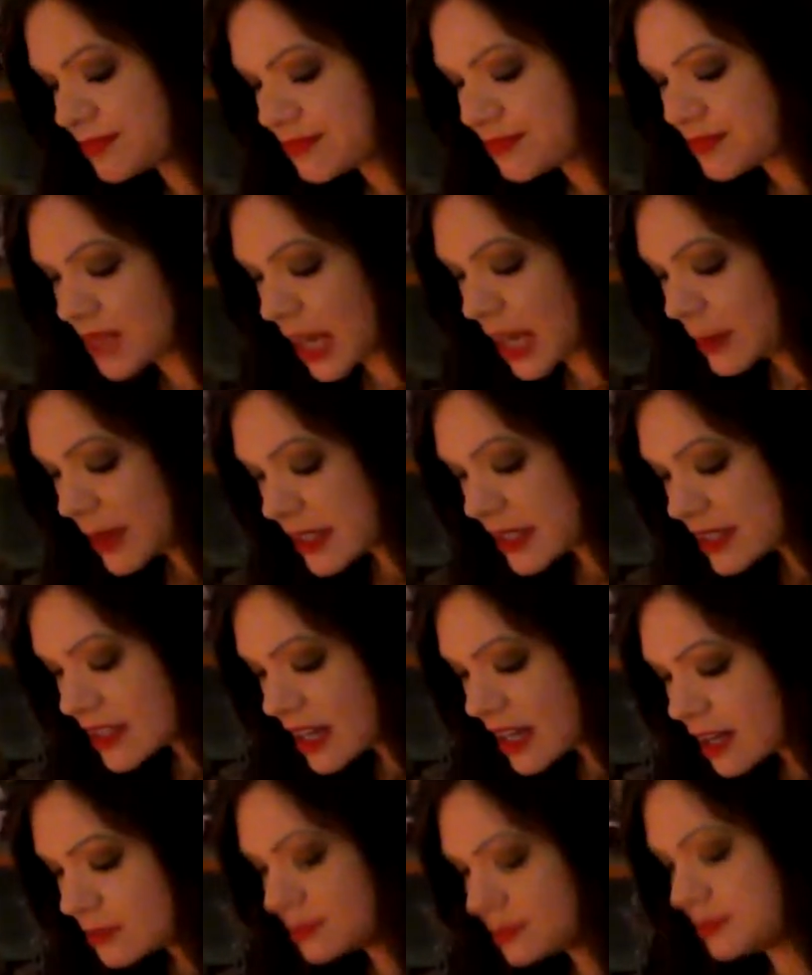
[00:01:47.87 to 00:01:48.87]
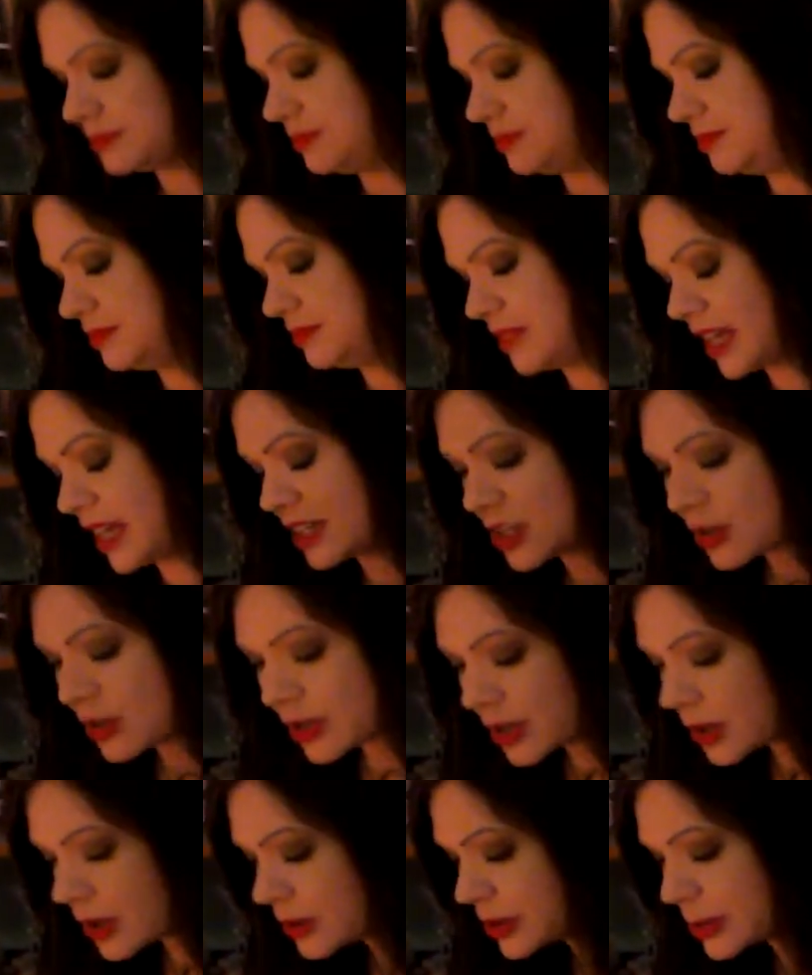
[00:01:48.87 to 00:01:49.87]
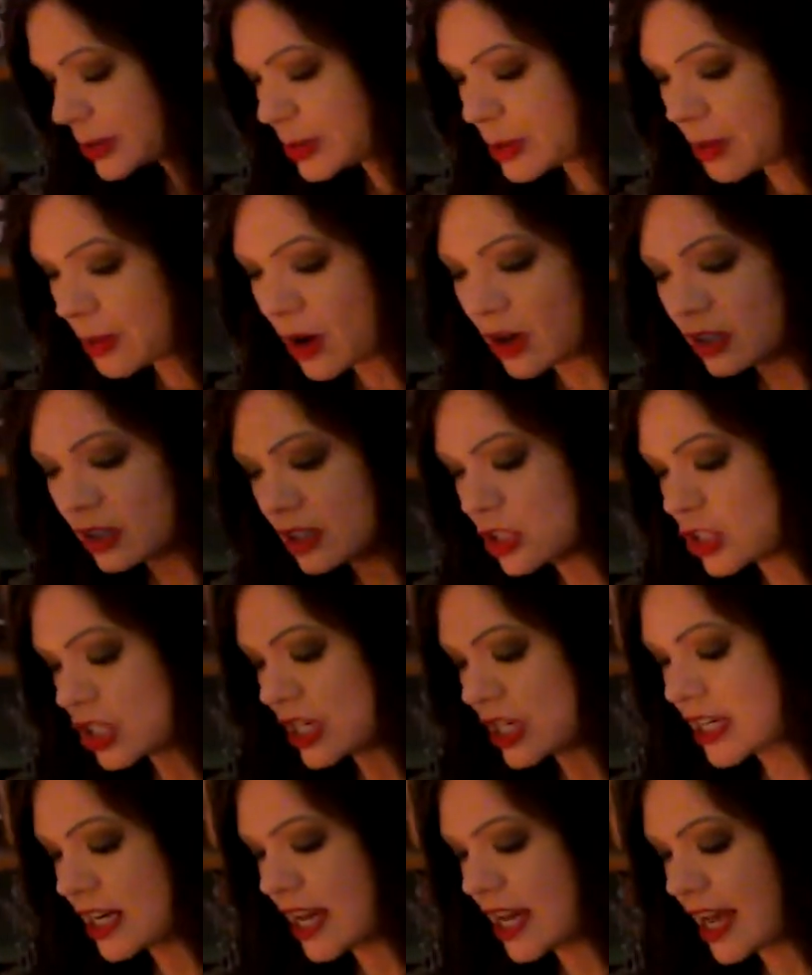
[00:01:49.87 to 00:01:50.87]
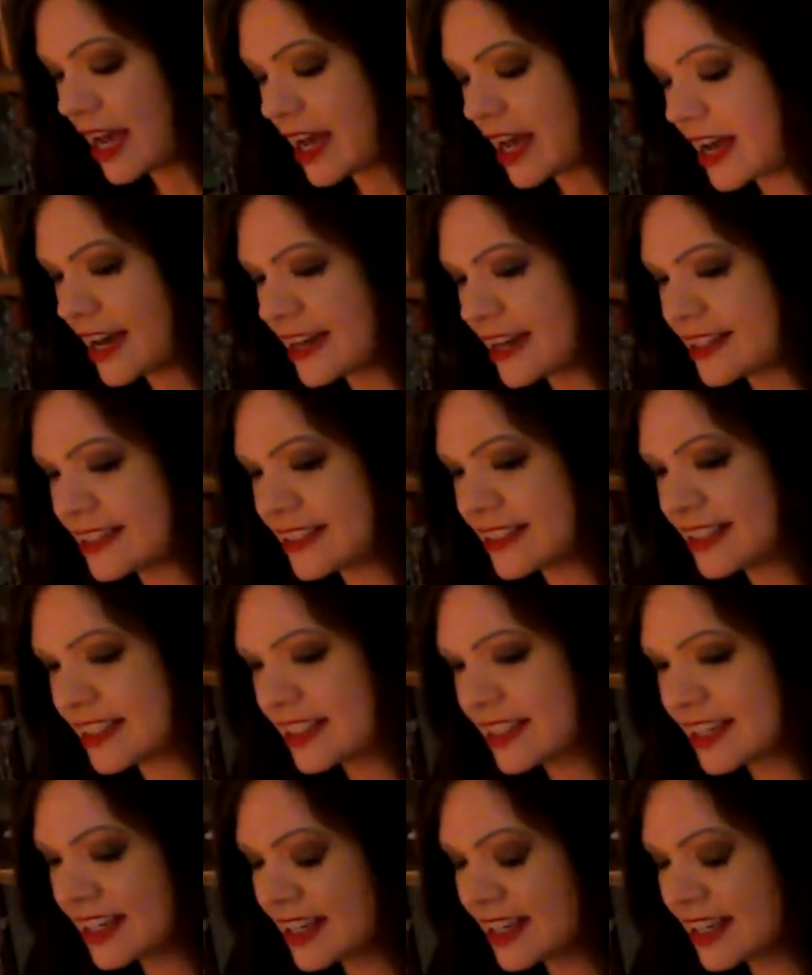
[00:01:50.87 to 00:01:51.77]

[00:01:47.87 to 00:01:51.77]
messed up. I know I owe you an apology, and